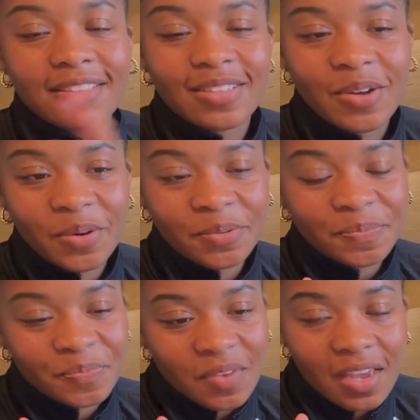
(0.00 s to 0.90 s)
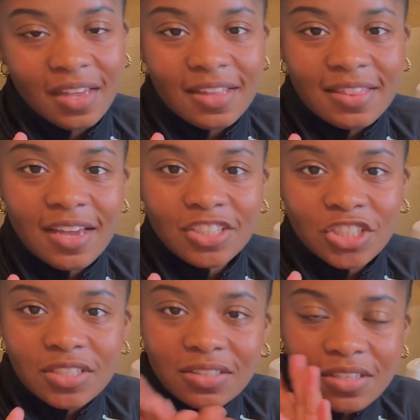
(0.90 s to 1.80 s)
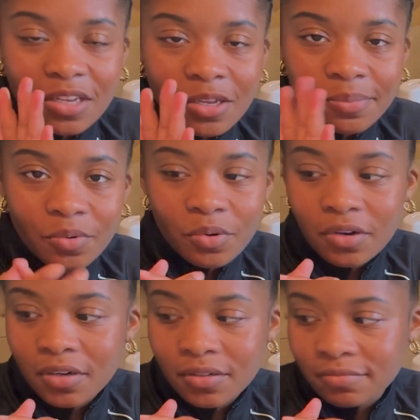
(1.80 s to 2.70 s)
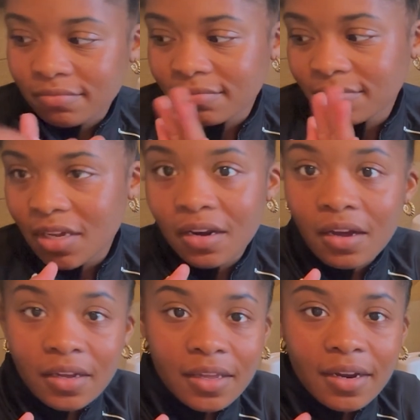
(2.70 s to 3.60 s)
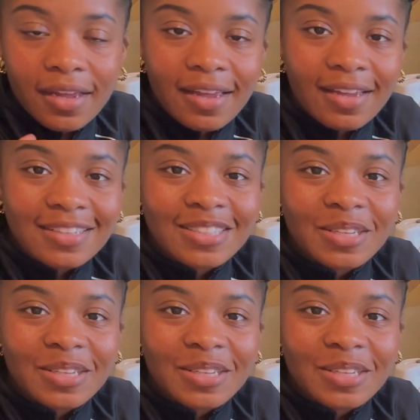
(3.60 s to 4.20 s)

So that's just a tip or a nugget, I guess.